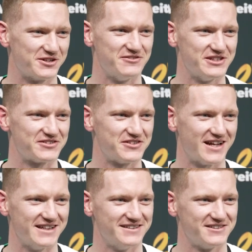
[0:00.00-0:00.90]
I'll give you a
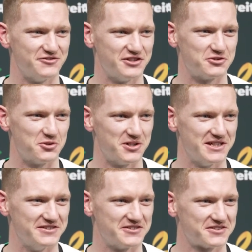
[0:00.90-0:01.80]
state.
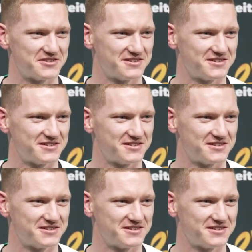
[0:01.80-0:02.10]
Victorians.